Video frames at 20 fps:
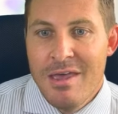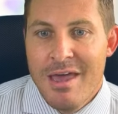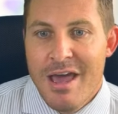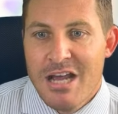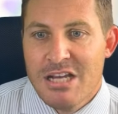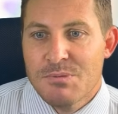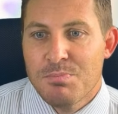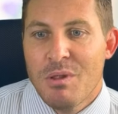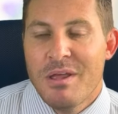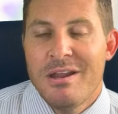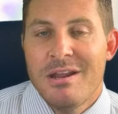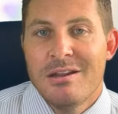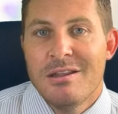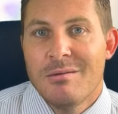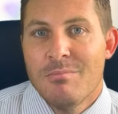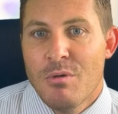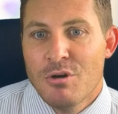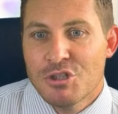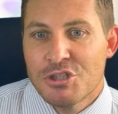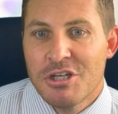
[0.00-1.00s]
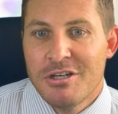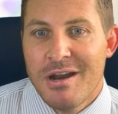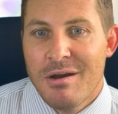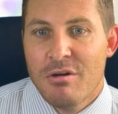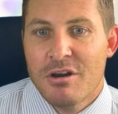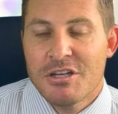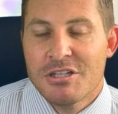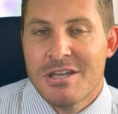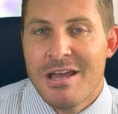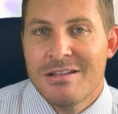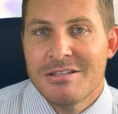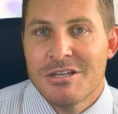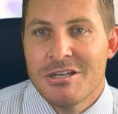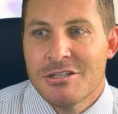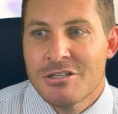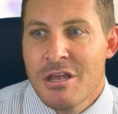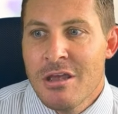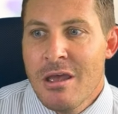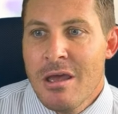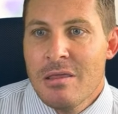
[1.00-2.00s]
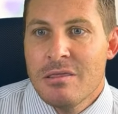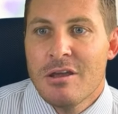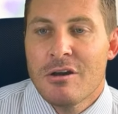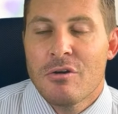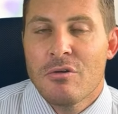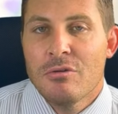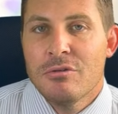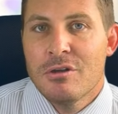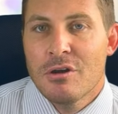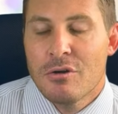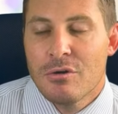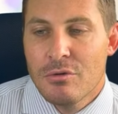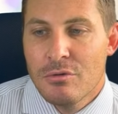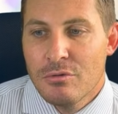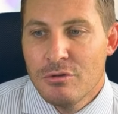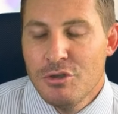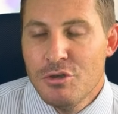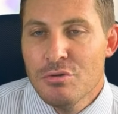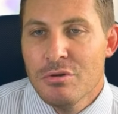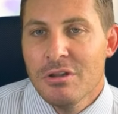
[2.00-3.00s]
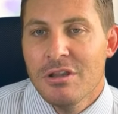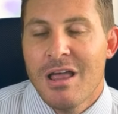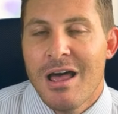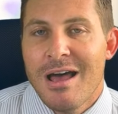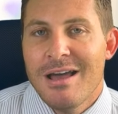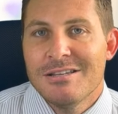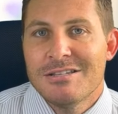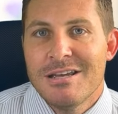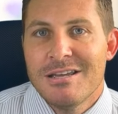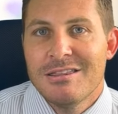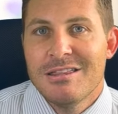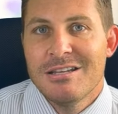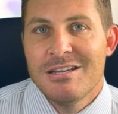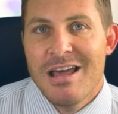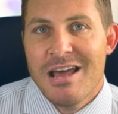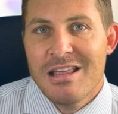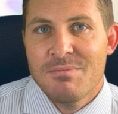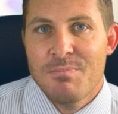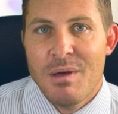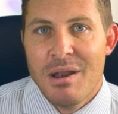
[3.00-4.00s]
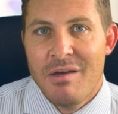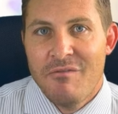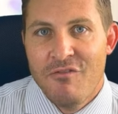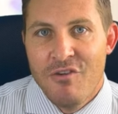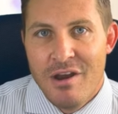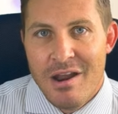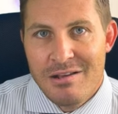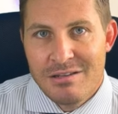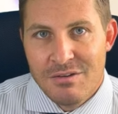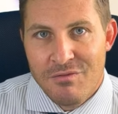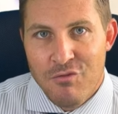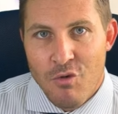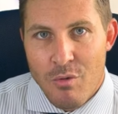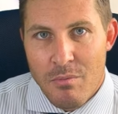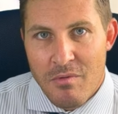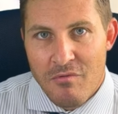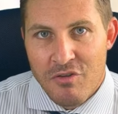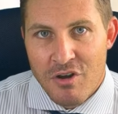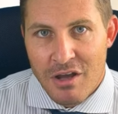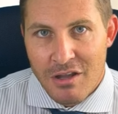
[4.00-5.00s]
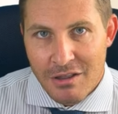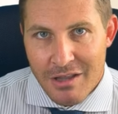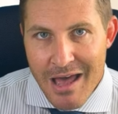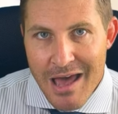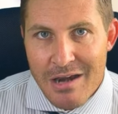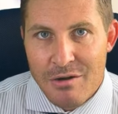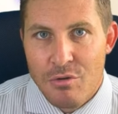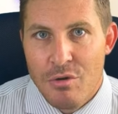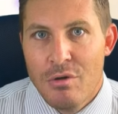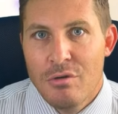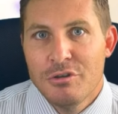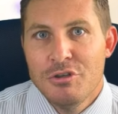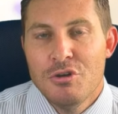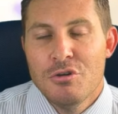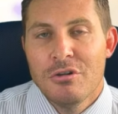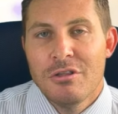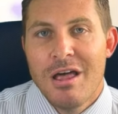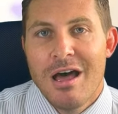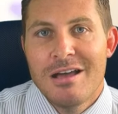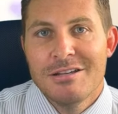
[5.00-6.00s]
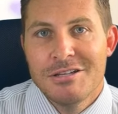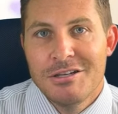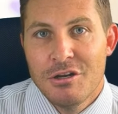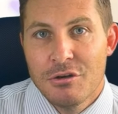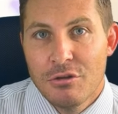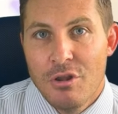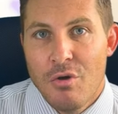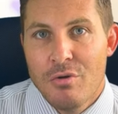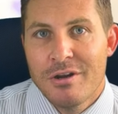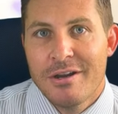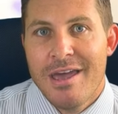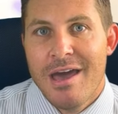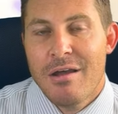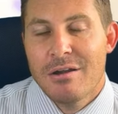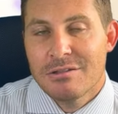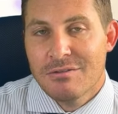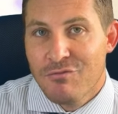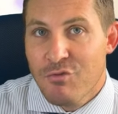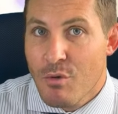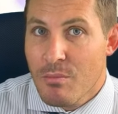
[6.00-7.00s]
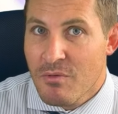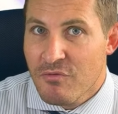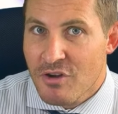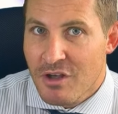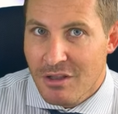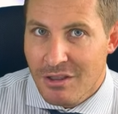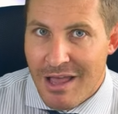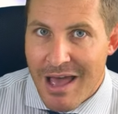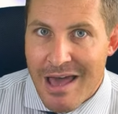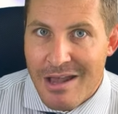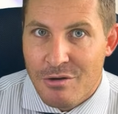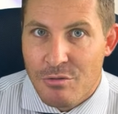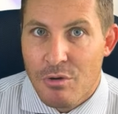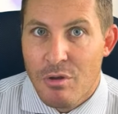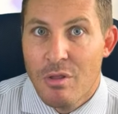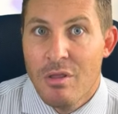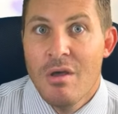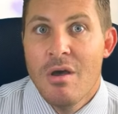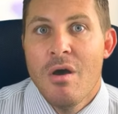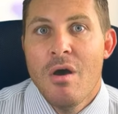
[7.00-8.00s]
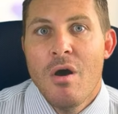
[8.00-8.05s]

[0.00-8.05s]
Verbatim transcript: explain in the most generic sense, is they're, they're utilizing the death benefit as a form of collateral and utilizing your loan account as a form of collateral